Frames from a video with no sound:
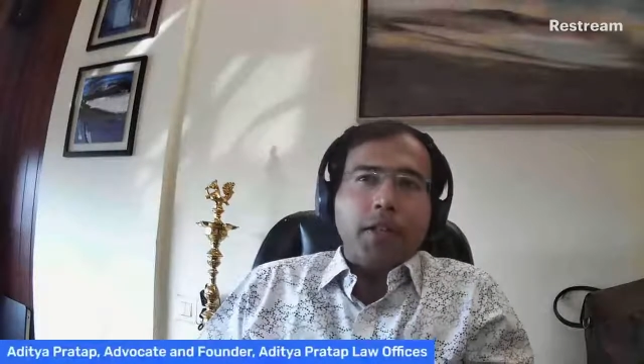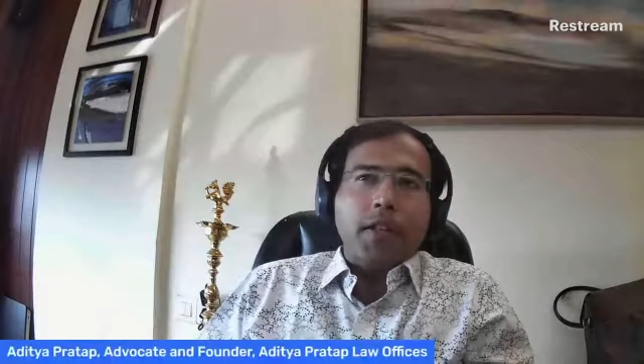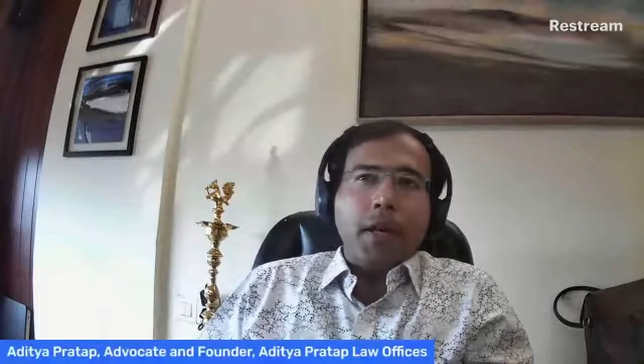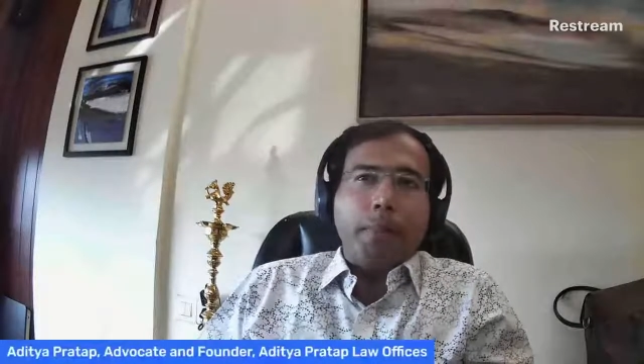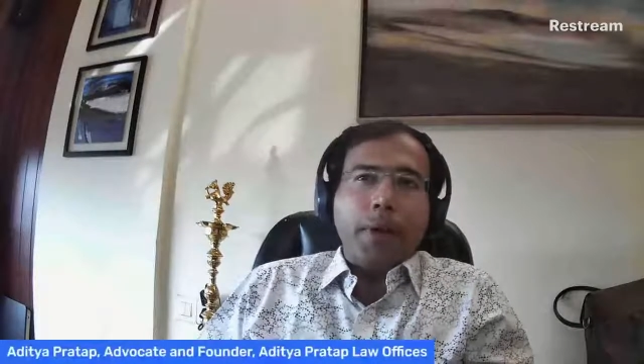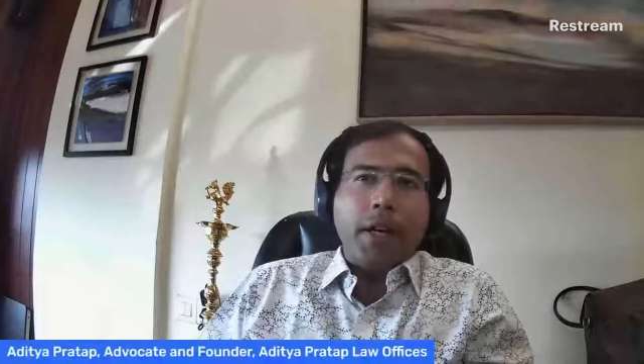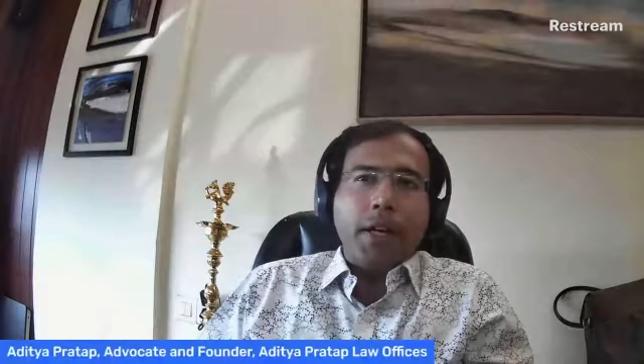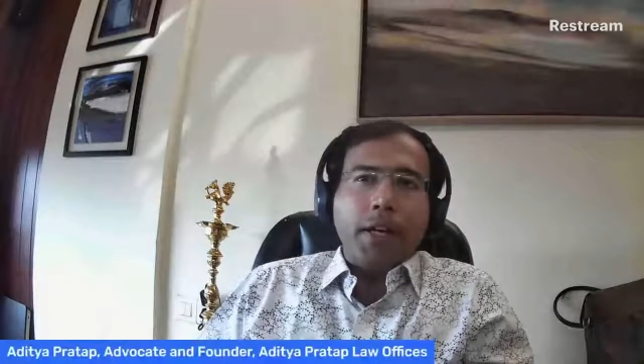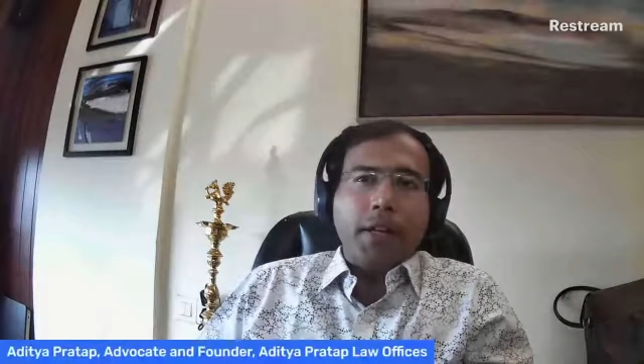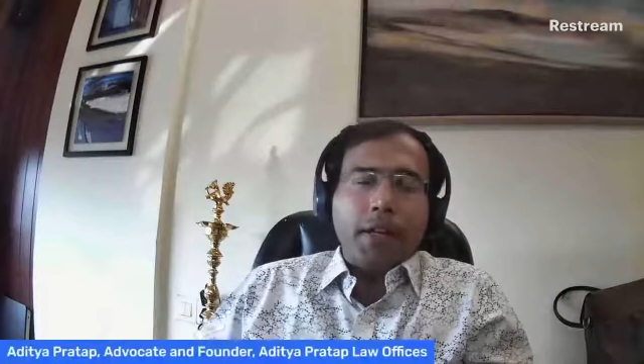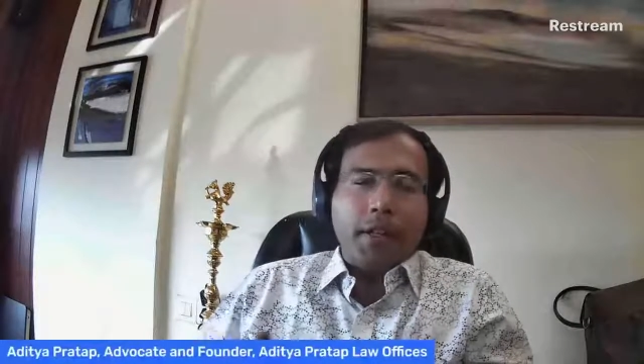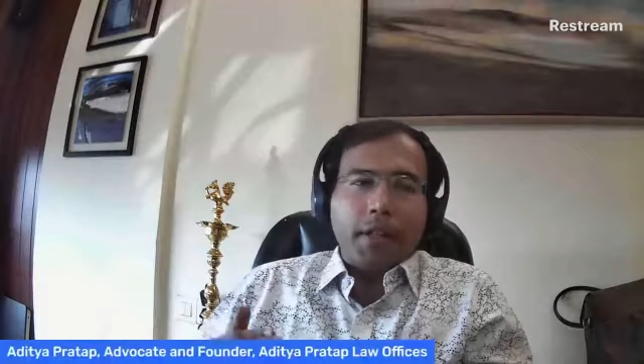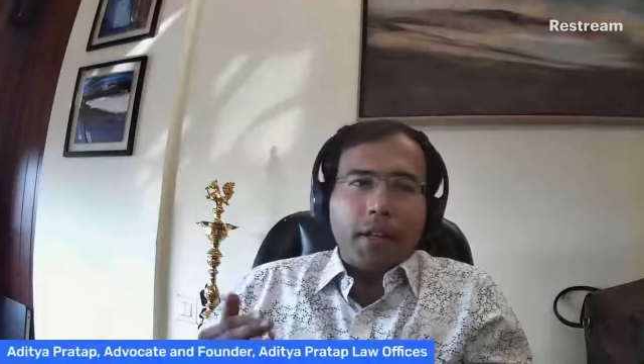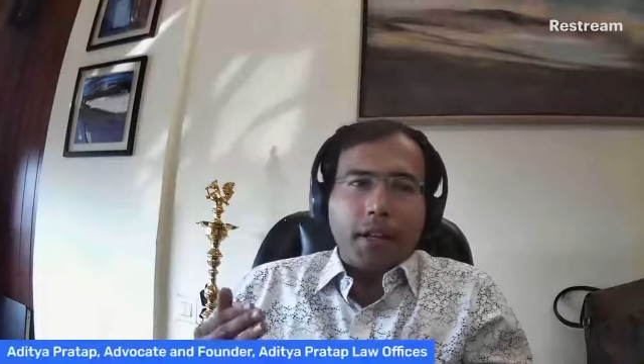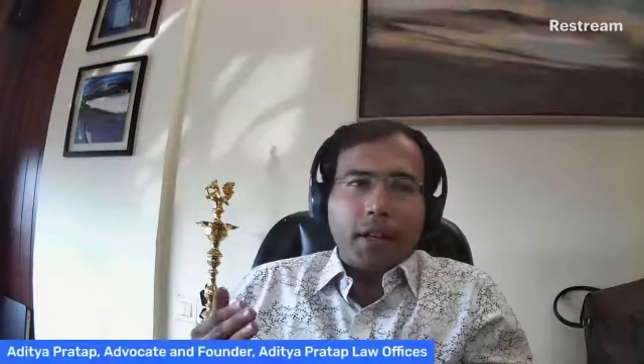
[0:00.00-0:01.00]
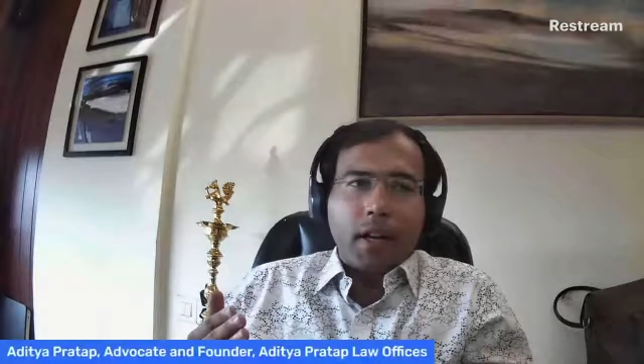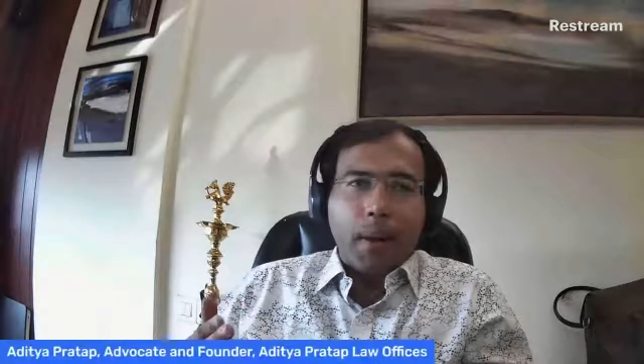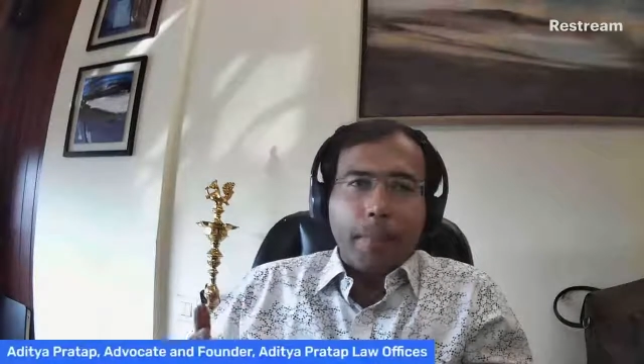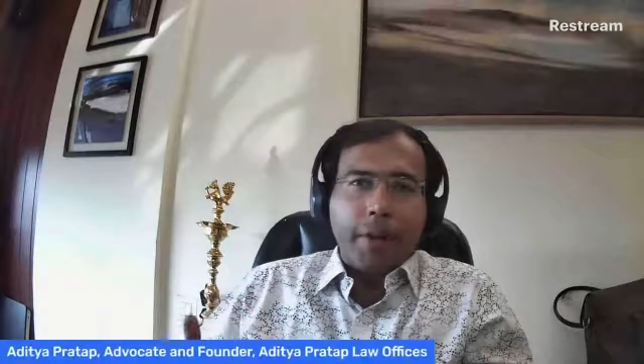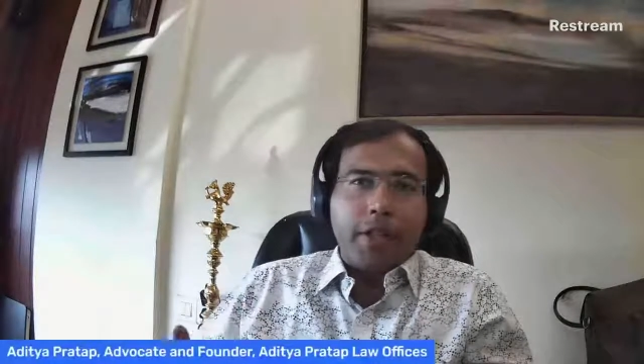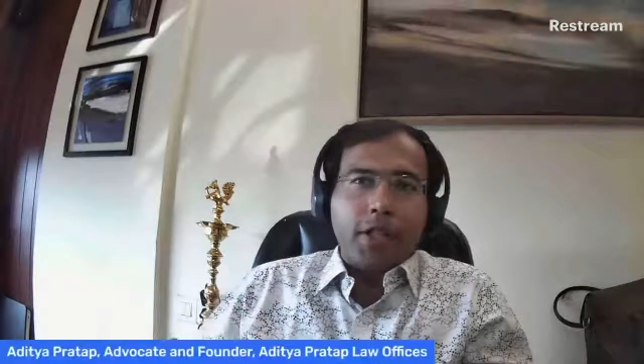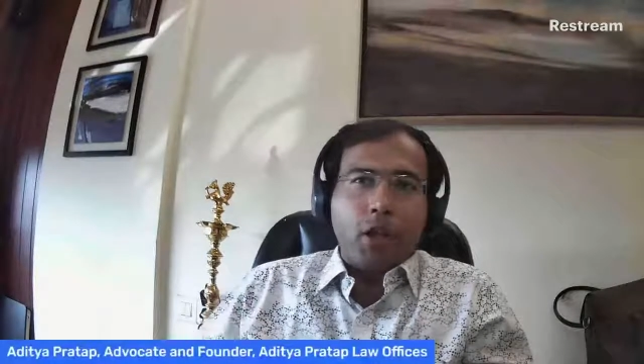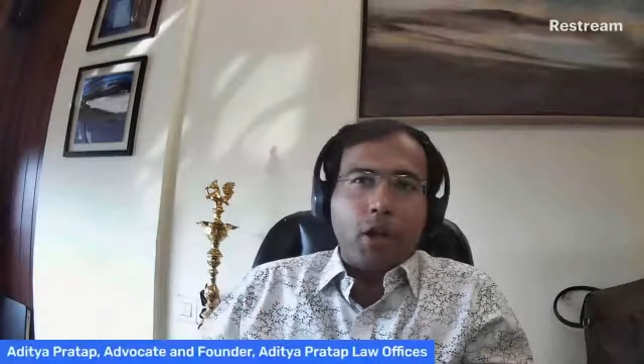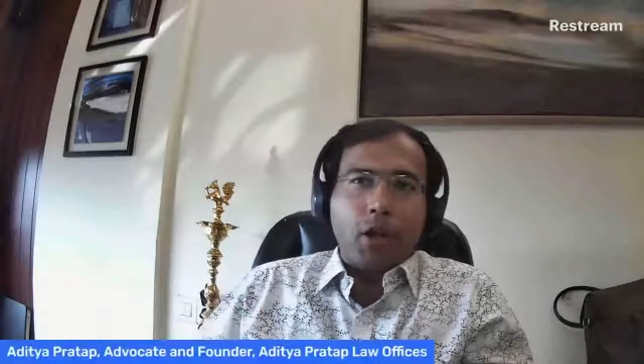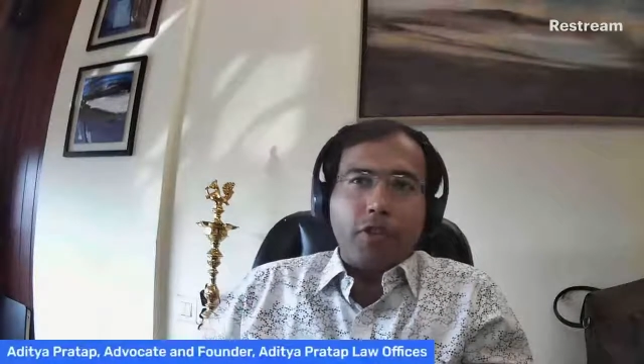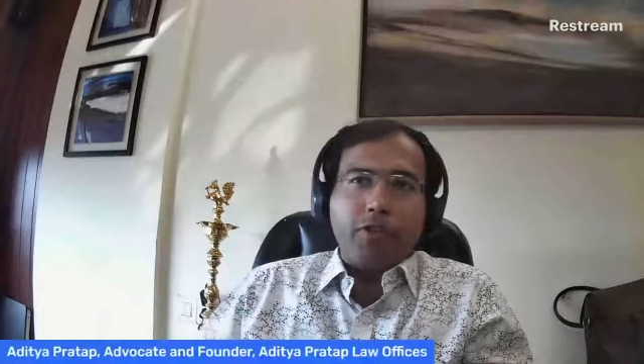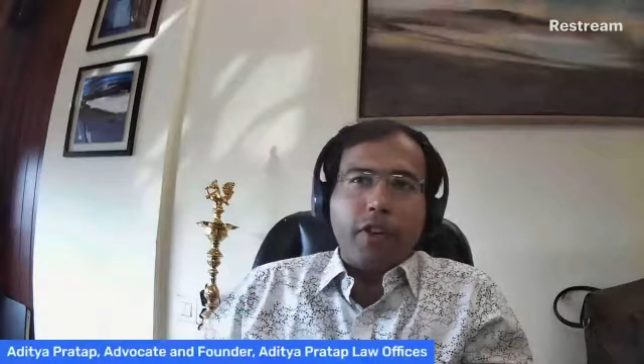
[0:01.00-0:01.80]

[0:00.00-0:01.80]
The builder commits a lot